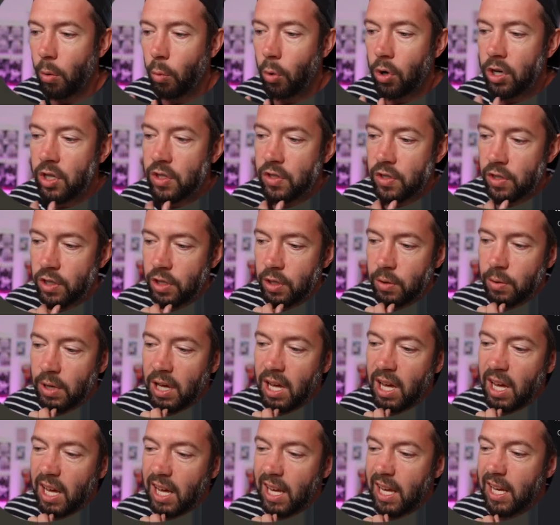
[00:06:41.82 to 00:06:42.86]
I want to do
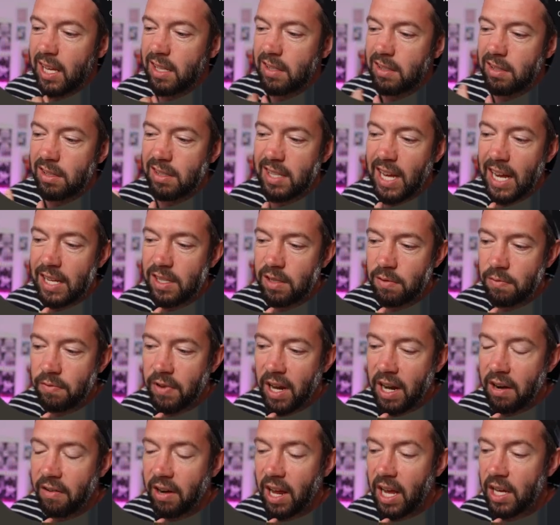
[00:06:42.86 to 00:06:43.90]
is just add some
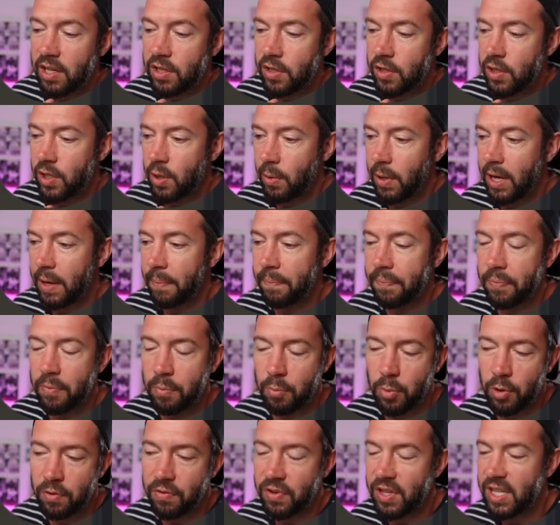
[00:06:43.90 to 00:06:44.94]
variation to it.
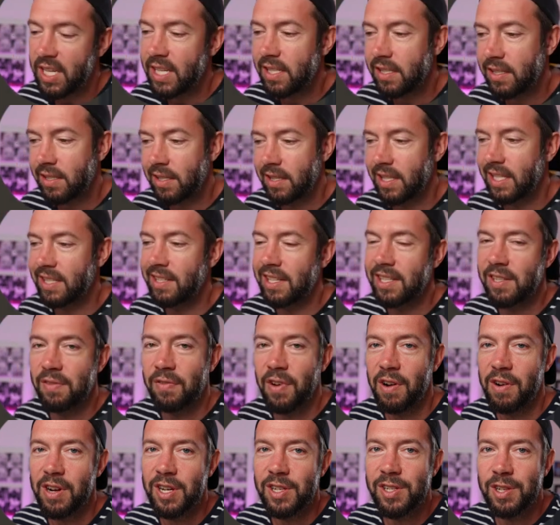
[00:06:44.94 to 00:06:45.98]
But for this is a
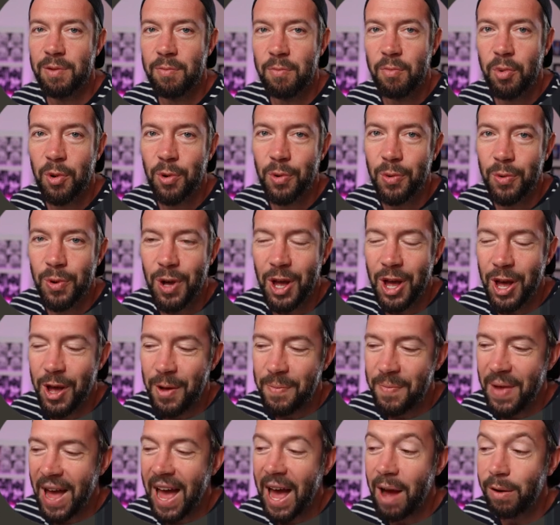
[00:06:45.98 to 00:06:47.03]
very simple
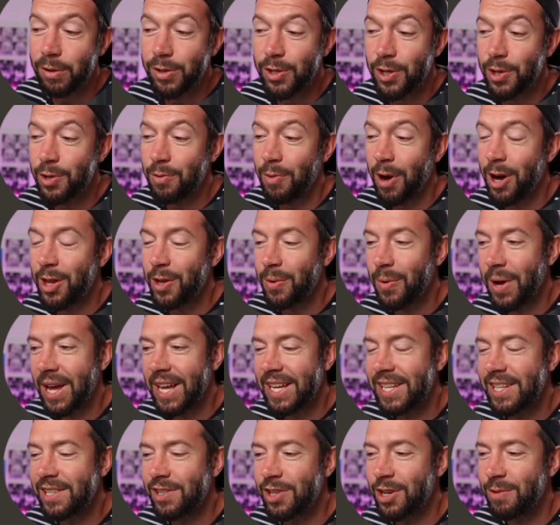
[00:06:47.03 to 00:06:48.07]
how-to, by the
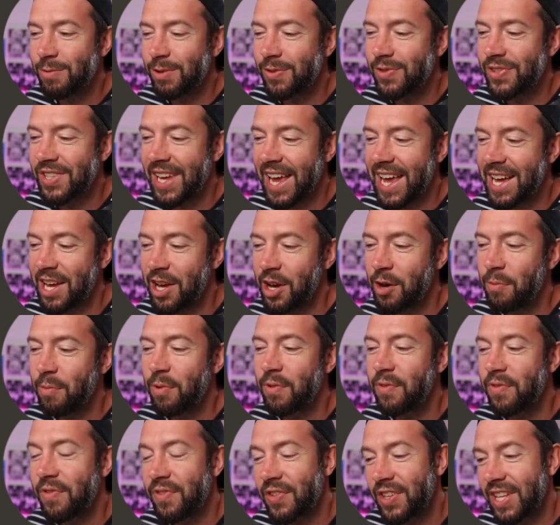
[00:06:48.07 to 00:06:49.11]
way, in terms of setting up
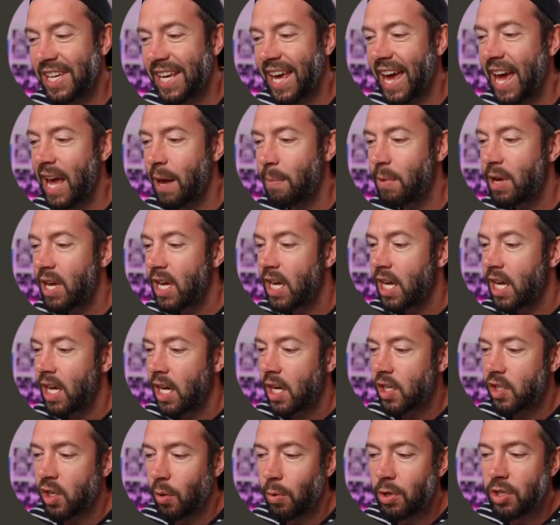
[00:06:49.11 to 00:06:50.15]
for the game.
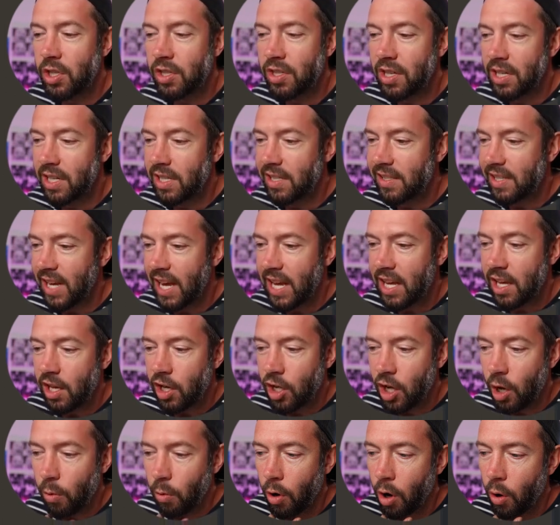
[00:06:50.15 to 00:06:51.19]
So we're just going to say, you
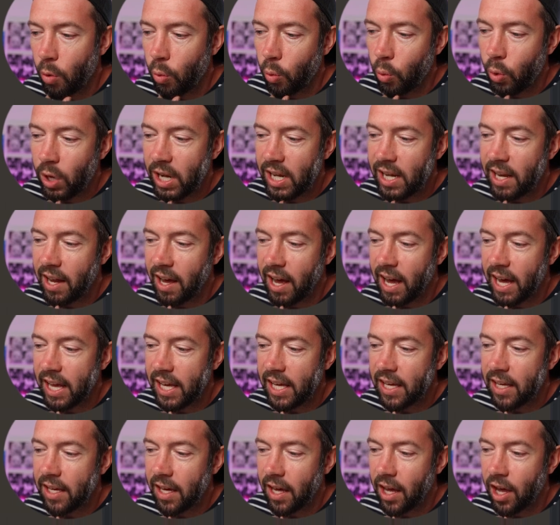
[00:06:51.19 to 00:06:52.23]
know what, we
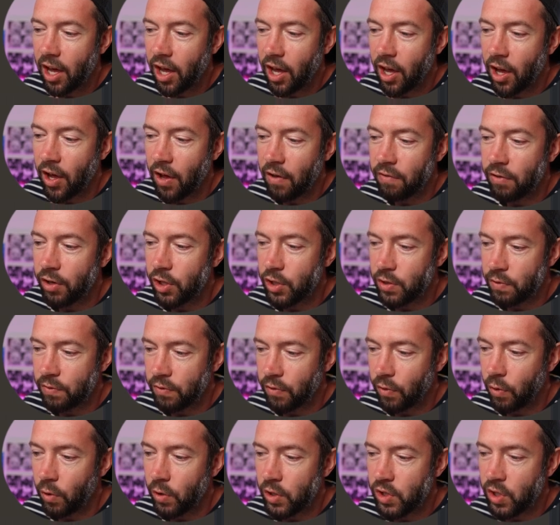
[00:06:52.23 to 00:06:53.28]
like version
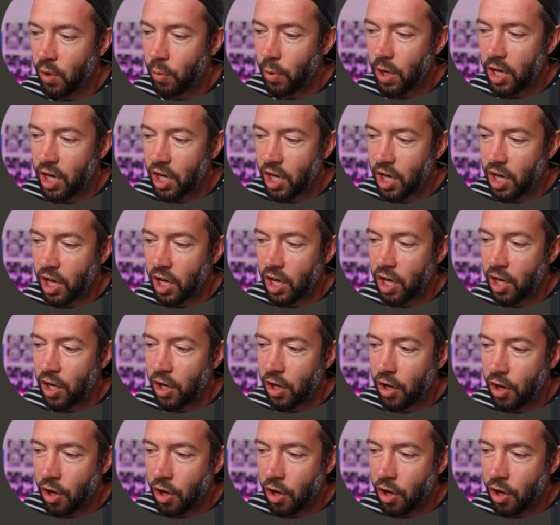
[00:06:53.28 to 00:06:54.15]
4, so we're going to